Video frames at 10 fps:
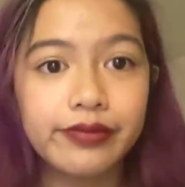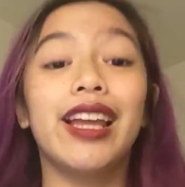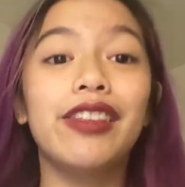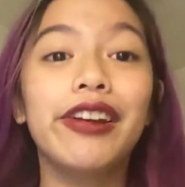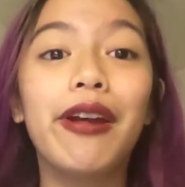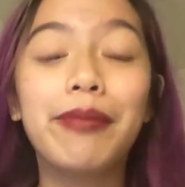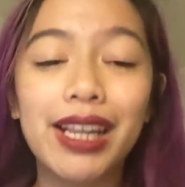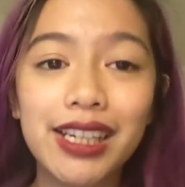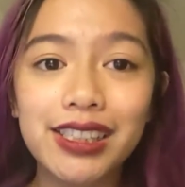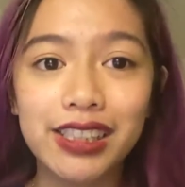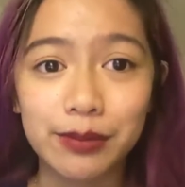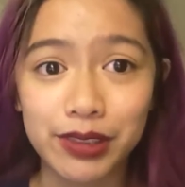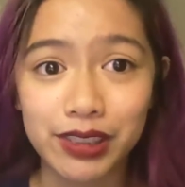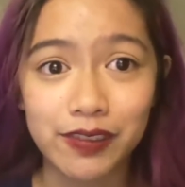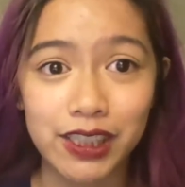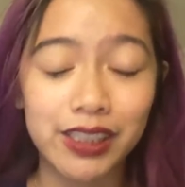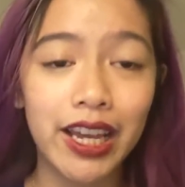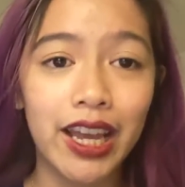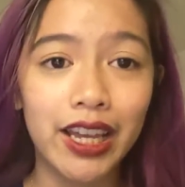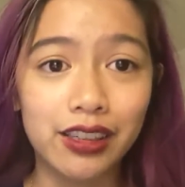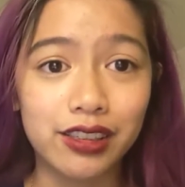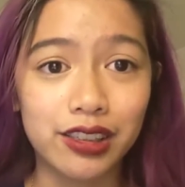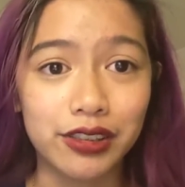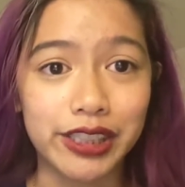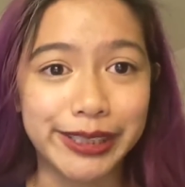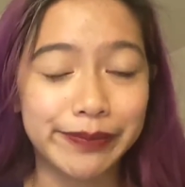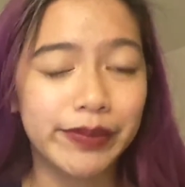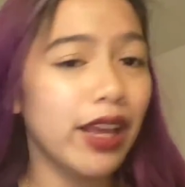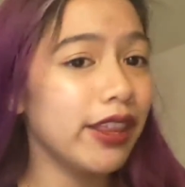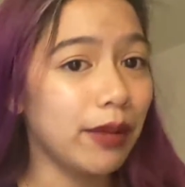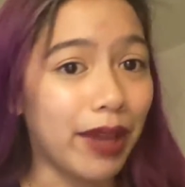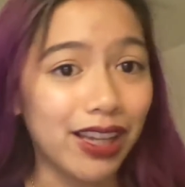Now, there are many examples of this, including the